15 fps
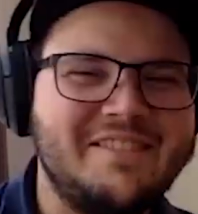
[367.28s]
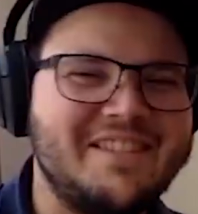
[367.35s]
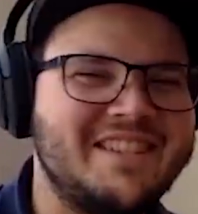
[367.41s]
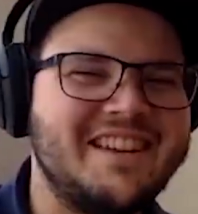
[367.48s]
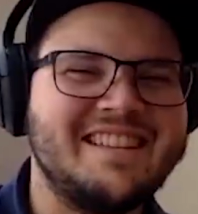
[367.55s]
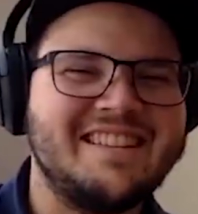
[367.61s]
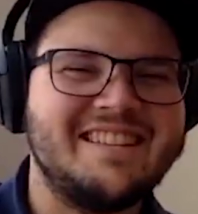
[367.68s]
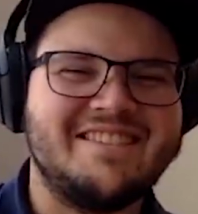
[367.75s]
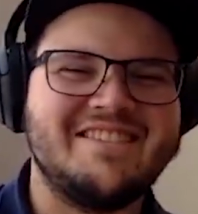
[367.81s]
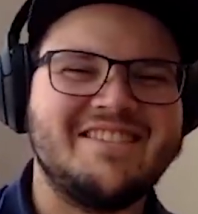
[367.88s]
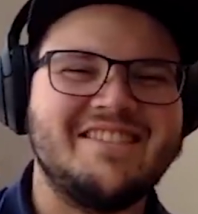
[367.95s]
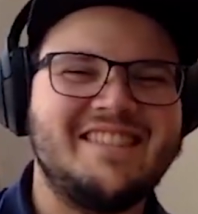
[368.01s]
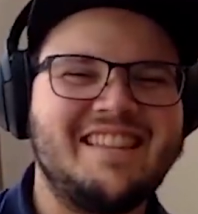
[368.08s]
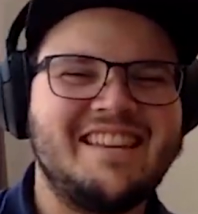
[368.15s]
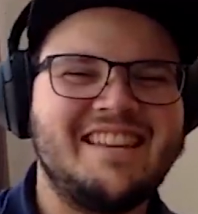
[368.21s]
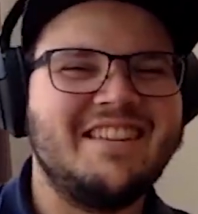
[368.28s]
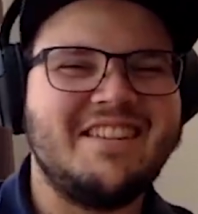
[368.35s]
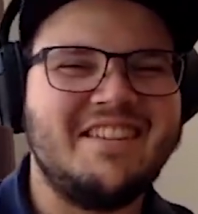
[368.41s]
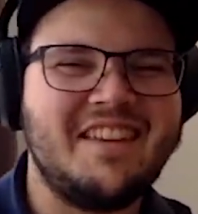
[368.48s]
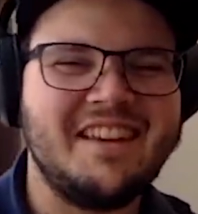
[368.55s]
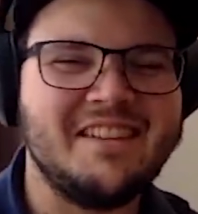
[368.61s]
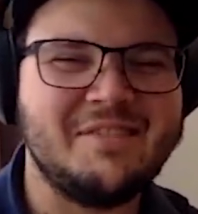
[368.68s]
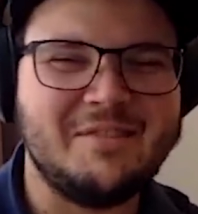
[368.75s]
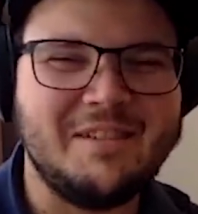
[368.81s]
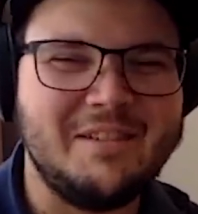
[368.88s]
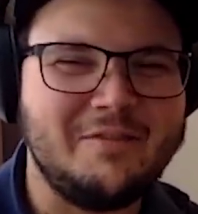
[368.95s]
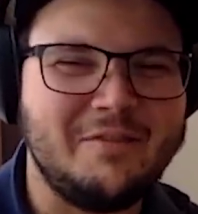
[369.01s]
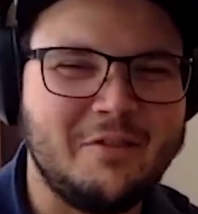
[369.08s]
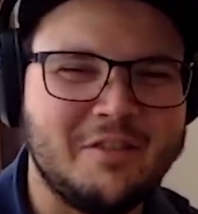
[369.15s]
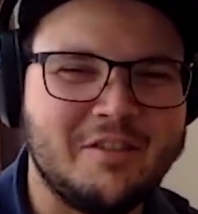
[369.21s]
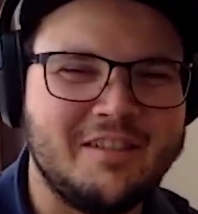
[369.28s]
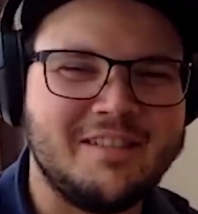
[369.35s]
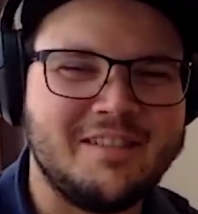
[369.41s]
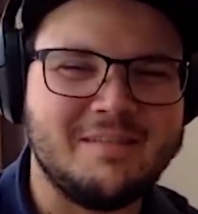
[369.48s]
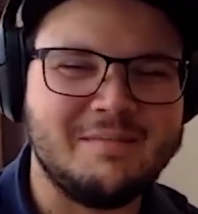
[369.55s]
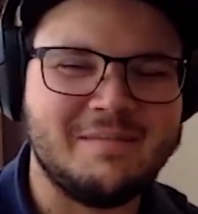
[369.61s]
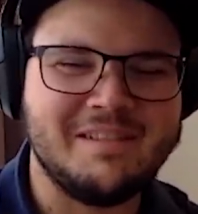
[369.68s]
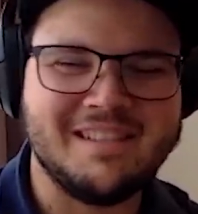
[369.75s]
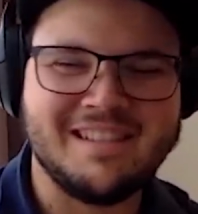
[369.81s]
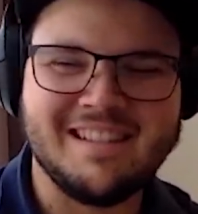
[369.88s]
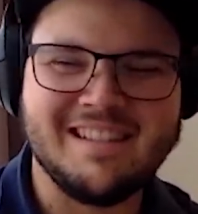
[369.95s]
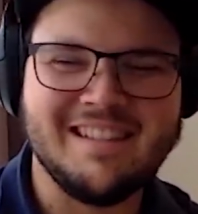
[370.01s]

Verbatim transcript: exactly. So like you can't yeah. really force it, but